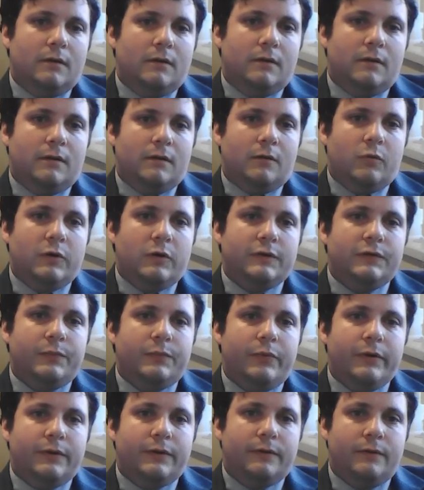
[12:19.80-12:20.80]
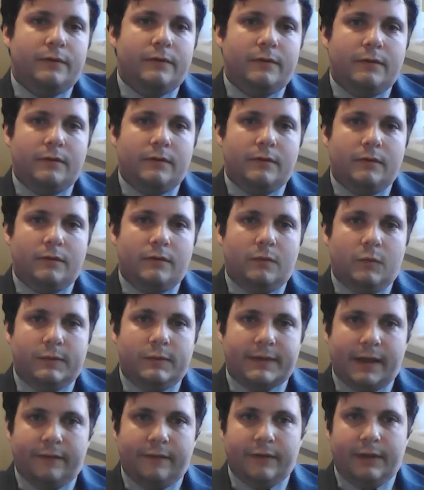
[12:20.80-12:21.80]
Now, whilst Britain
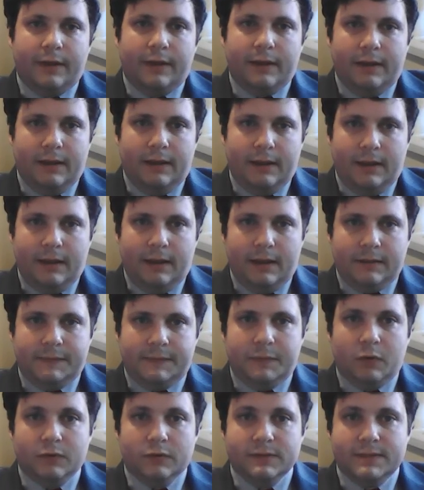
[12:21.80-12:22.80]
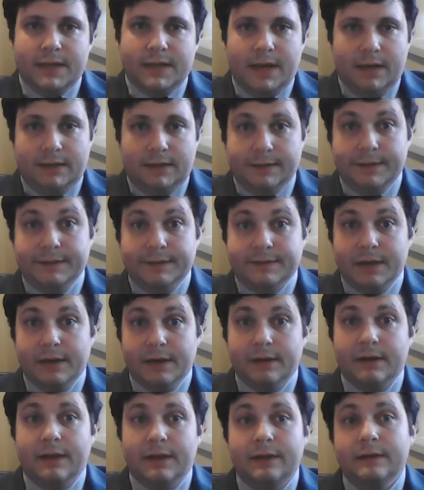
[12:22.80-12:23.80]
was having its Bronze Age and its
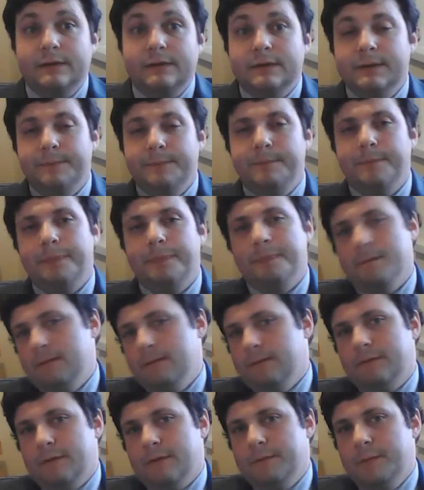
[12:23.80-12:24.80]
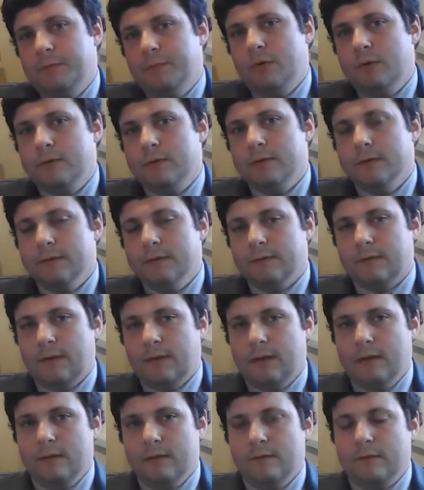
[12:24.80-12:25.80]
Iron Age, some important
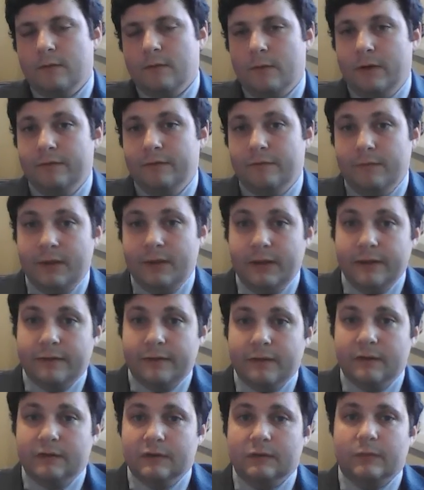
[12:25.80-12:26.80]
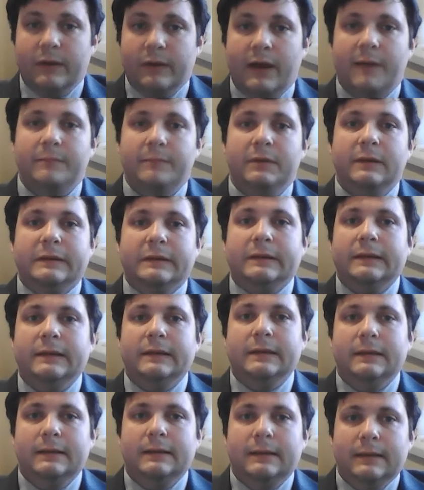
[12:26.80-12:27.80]
and quite familiar things were happening
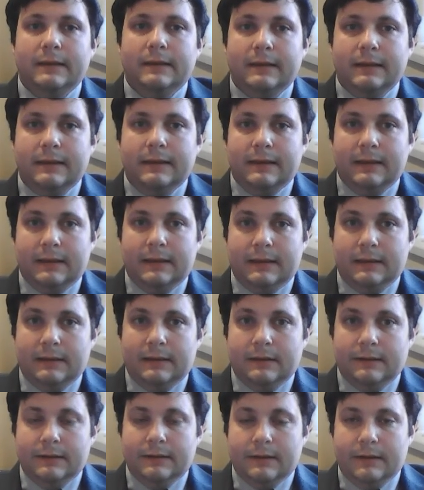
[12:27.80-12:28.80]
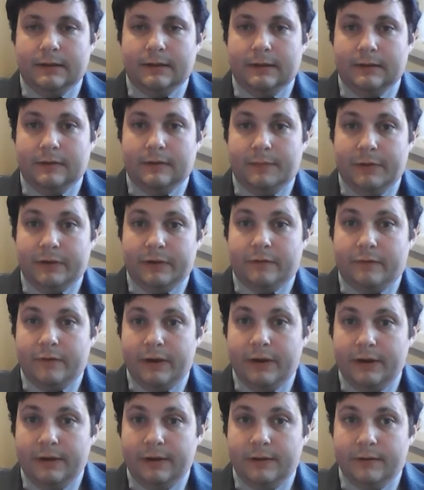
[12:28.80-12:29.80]
in the
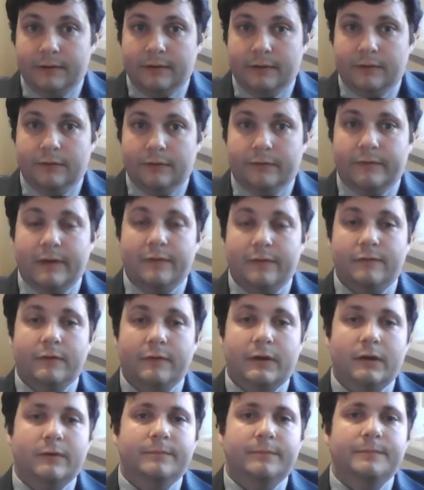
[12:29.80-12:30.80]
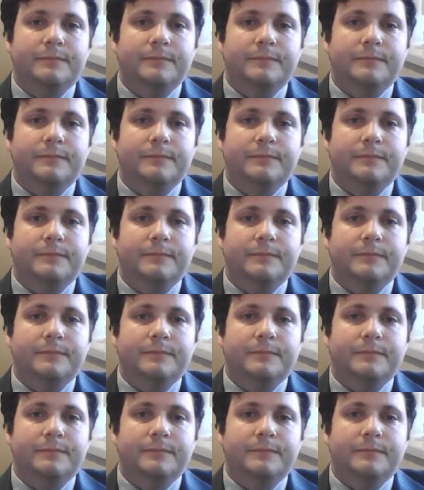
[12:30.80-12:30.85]
Mediterranean, in North Africa.